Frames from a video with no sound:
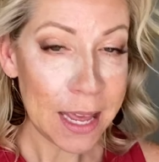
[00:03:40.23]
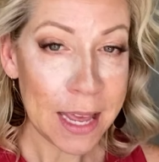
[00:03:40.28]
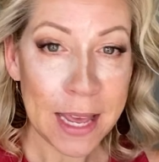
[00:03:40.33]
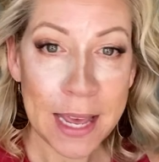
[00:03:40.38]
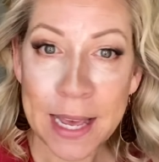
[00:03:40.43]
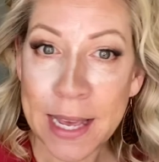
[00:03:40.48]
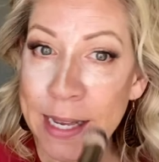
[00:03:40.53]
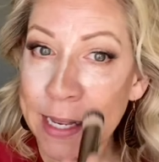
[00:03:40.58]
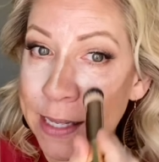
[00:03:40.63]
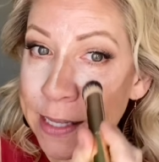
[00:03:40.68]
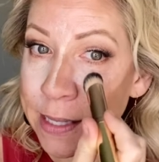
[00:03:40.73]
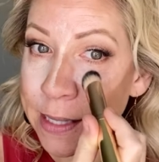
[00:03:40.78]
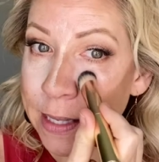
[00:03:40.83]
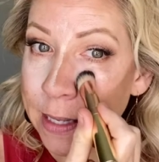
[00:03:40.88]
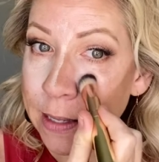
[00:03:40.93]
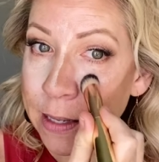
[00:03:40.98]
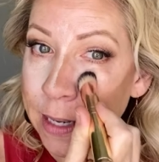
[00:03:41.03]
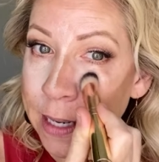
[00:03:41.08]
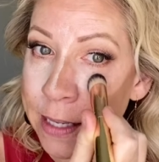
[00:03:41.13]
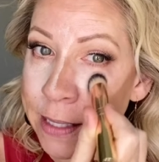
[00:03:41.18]
is
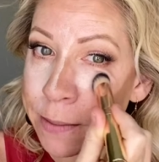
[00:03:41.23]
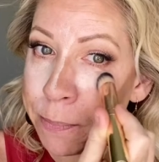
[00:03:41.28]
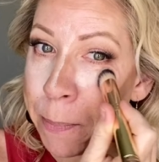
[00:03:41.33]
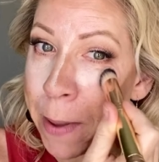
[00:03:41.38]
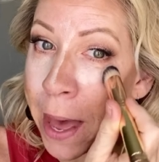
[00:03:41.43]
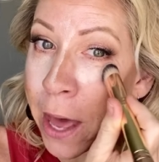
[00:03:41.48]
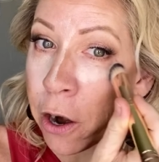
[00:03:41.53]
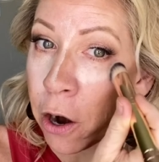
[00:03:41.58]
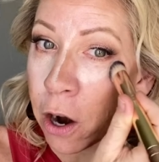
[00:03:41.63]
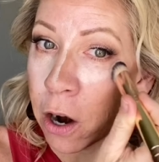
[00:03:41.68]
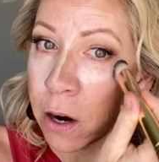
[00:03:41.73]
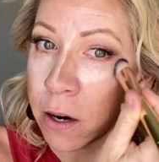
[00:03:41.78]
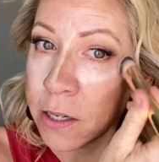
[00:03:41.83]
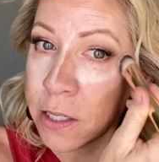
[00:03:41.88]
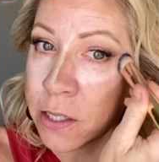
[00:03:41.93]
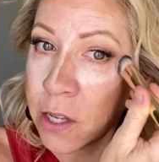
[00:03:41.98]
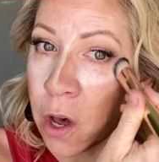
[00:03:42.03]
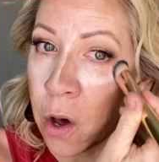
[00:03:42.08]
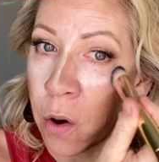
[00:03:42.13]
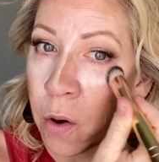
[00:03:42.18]
better.
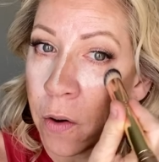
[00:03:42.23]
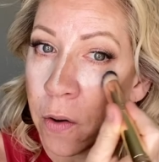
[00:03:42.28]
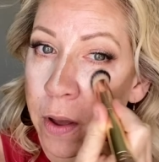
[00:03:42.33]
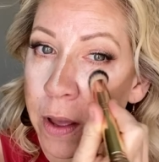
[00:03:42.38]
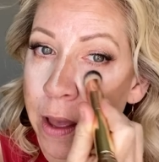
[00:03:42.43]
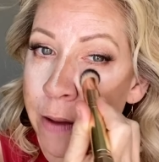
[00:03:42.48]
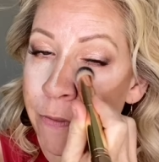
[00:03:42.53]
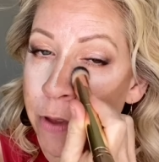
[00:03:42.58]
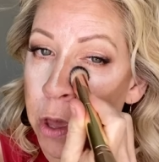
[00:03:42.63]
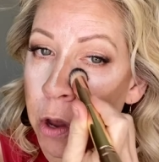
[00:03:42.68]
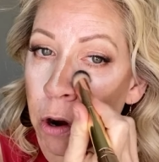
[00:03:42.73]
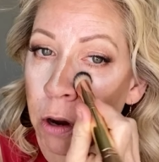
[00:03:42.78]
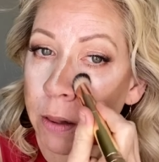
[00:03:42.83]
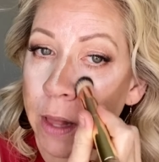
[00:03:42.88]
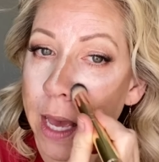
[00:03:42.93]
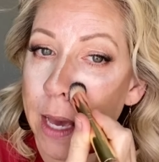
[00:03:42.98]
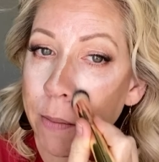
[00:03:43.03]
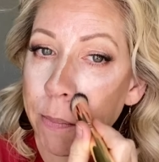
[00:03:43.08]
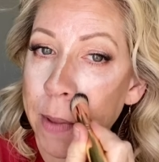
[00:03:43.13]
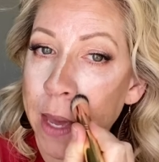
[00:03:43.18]
So if you're
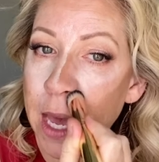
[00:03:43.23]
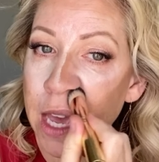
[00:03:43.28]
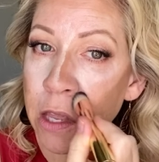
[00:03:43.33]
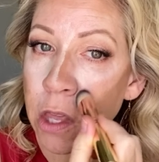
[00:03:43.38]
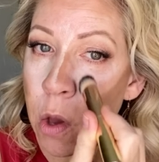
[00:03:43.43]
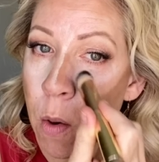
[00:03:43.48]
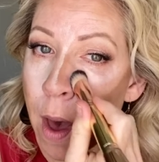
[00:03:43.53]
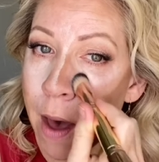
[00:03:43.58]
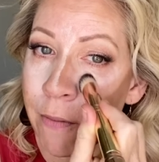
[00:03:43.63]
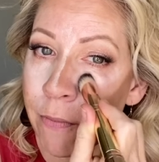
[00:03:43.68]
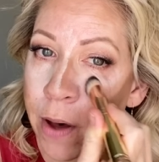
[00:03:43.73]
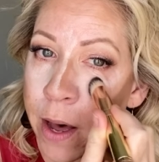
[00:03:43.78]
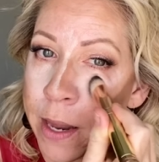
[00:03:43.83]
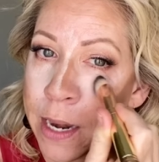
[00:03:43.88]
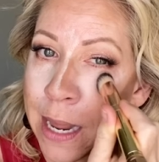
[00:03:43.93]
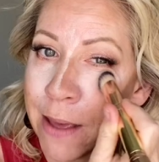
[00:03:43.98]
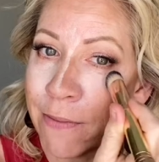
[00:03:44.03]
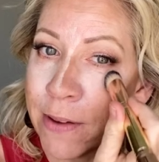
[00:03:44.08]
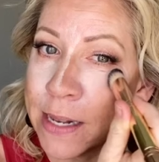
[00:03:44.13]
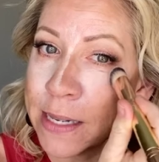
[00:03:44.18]
like me and you have
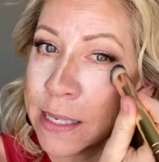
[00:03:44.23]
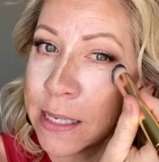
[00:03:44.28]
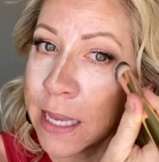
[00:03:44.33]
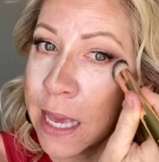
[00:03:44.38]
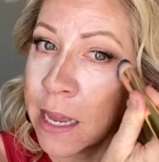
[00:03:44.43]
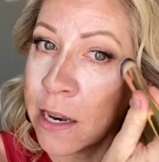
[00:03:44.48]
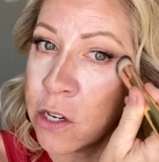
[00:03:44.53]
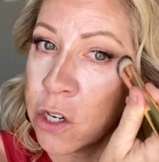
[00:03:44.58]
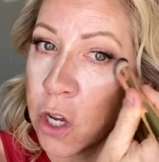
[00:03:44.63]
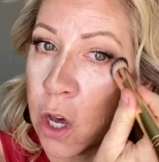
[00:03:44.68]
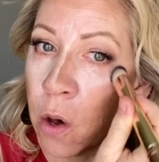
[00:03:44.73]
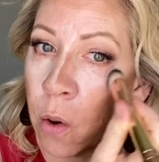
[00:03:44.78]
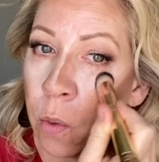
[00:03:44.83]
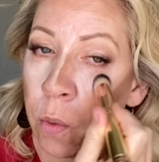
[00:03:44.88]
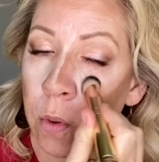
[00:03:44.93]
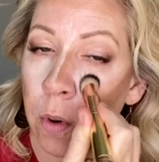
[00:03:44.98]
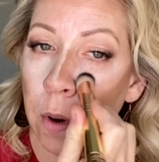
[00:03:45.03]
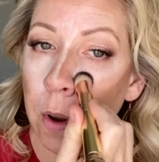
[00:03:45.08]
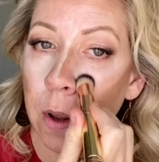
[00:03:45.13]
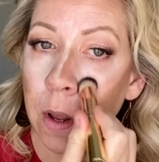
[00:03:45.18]
uneven skin
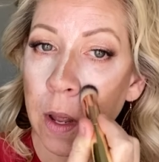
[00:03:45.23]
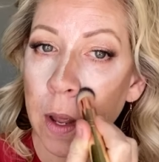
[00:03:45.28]
tone